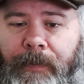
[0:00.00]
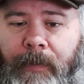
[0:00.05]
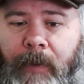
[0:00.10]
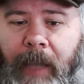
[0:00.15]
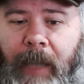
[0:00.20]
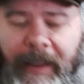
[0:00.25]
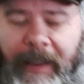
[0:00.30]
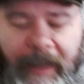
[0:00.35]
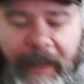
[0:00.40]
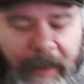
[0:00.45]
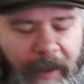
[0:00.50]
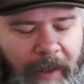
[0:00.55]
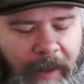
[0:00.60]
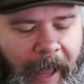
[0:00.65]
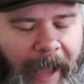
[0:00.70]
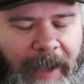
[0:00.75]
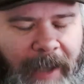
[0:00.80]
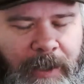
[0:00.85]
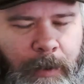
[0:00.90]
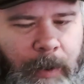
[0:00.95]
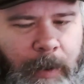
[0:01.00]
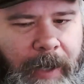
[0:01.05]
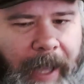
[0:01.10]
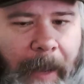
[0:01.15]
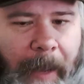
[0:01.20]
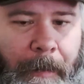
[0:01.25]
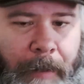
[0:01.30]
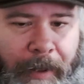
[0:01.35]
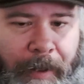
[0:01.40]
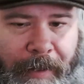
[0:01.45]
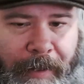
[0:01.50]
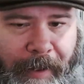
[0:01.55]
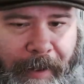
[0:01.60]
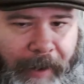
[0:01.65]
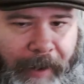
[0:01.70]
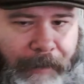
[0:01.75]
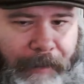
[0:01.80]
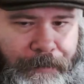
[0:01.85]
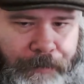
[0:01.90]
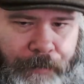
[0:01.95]
And then the last one,
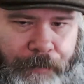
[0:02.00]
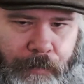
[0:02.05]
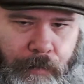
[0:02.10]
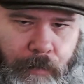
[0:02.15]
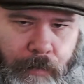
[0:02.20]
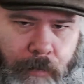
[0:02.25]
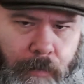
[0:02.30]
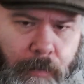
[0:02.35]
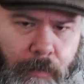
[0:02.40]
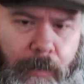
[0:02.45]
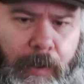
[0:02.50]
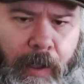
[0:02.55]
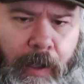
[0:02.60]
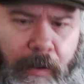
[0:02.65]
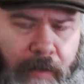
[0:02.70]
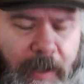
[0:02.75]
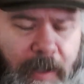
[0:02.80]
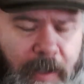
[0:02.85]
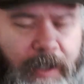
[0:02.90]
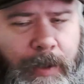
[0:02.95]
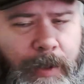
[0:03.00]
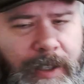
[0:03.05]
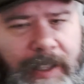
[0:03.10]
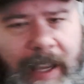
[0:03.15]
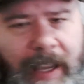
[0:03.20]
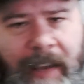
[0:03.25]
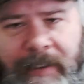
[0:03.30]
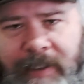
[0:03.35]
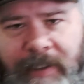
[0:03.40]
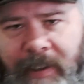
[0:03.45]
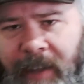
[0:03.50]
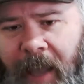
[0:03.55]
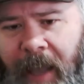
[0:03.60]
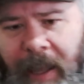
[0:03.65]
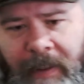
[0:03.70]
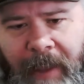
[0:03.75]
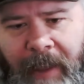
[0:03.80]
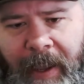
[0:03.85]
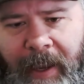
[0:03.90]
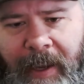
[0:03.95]
empathy. This one sounds a
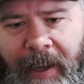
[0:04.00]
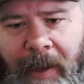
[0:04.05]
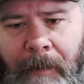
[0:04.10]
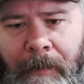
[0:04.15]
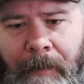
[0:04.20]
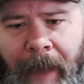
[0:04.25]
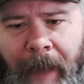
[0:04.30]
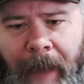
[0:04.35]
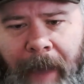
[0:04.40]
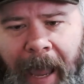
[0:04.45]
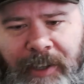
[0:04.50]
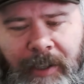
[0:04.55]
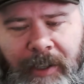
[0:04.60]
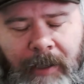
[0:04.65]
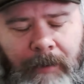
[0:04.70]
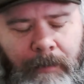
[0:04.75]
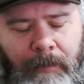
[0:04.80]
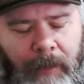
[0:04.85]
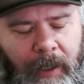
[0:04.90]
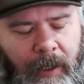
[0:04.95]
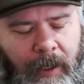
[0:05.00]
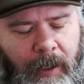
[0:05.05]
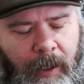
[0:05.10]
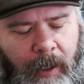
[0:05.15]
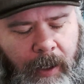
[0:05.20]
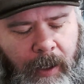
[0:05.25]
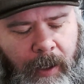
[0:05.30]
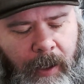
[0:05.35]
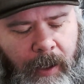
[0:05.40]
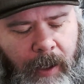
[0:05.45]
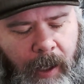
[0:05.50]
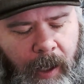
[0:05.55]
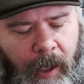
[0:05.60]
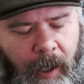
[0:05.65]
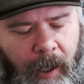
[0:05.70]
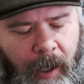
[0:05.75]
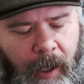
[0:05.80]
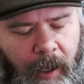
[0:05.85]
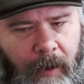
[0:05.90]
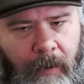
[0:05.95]
lot like compassion, but
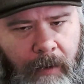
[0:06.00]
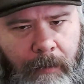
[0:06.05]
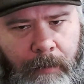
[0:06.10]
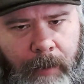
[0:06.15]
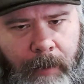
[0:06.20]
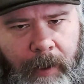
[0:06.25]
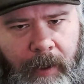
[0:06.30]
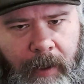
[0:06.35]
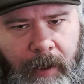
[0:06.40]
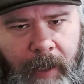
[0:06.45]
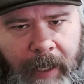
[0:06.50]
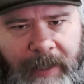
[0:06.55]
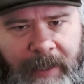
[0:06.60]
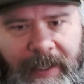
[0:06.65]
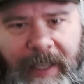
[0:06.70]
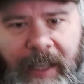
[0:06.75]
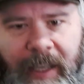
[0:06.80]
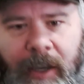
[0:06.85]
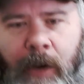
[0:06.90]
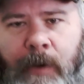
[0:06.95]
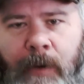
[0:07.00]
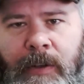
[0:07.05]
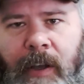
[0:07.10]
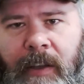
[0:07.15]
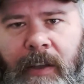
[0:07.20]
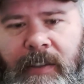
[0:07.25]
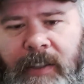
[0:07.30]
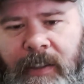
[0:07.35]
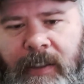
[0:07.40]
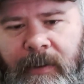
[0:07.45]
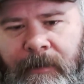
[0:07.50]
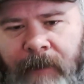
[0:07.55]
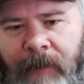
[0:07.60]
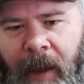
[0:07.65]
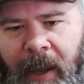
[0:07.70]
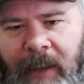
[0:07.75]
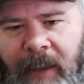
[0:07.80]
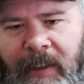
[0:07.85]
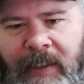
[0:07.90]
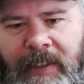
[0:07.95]
as he goes on to
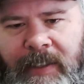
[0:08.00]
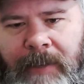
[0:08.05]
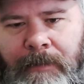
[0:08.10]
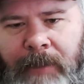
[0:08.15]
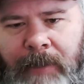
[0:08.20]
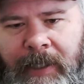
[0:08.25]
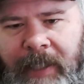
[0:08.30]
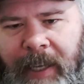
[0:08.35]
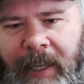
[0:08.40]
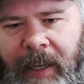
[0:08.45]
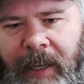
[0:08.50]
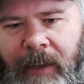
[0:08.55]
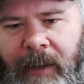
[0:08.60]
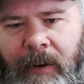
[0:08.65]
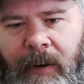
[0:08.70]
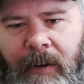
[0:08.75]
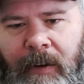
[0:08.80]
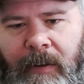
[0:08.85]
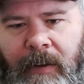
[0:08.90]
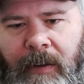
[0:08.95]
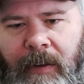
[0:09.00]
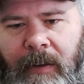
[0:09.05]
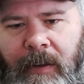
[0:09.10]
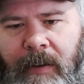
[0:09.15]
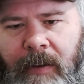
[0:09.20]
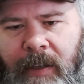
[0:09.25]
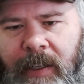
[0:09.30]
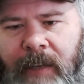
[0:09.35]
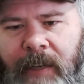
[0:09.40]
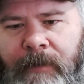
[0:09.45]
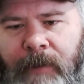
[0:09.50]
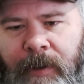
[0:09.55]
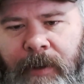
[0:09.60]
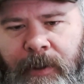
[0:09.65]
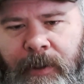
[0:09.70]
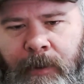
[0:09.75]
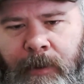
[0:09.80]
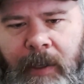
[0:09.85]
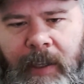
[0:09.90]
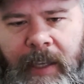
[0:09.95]
define this in particular, the
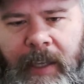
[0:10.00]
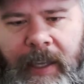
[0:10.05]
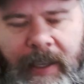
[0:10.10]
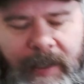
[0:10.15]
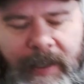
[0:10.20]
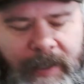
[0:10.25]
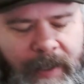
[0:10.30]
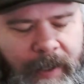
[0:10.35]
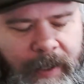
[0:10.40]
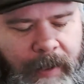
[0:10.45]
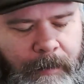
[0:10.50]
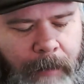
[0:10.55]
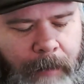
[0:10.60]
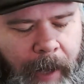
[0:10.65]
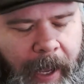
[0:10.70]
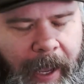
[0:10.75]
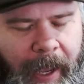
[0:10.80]
difference really is that by